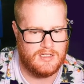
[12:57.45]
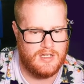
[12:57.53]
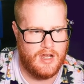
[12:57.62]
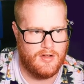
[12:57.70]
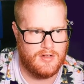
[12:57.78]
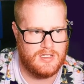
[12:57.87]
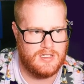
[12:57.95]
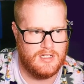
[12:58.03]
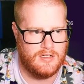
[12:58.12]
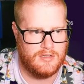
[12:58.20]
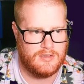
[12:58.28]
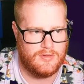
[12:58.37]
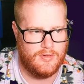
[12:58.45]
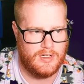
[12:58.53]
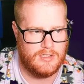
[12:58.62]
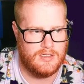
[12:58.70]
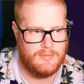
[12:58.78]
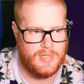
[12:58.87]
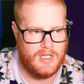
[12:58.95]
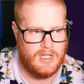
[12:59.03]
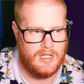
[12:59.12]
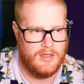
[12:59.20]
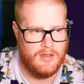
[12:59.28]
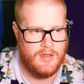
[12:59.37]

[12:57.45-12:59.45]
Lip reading: Terra Steel is going to be